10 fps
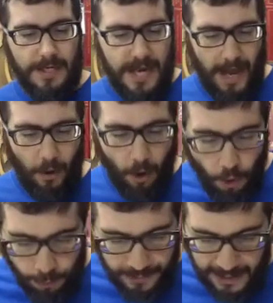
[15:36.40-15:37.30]
Now,
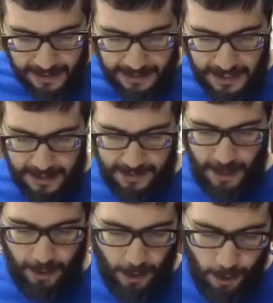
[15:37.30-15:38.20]
hope that is seen is
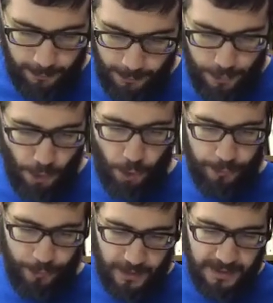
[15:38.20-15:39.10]
not hope, for who
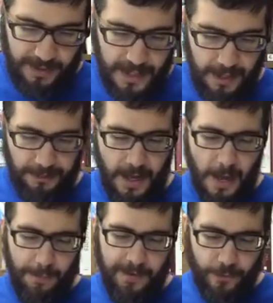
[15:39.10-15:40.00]
hopes for what he sees?
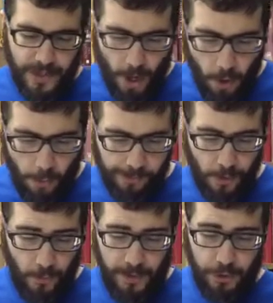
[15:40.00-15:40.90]
But if we hope for
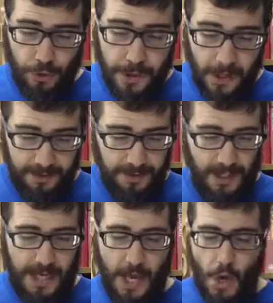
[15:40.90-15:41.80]
what we do not
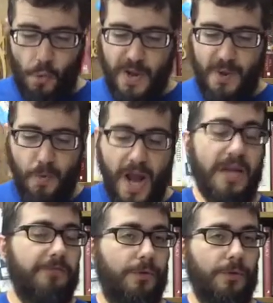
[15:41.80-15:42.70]
see, we
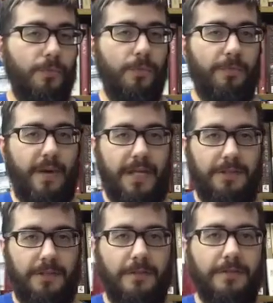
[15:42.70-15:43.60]
wait for it with
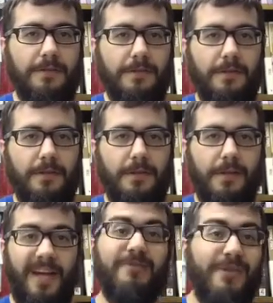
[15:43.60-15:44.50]
patience.
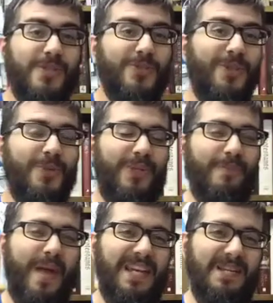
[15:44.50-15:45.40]
That's been the struggle with the
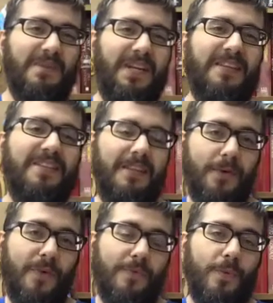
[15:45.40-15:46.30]
pandemic, isn't it?
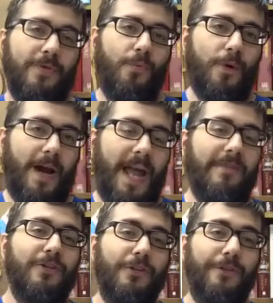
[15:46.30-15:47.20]
That we, we, we're
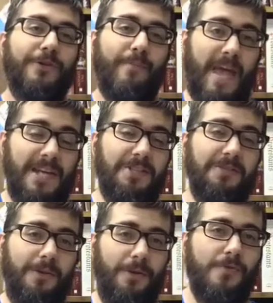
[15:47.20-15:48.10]
having to learn
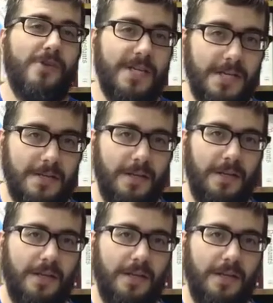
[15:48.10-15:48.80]
patience all over again.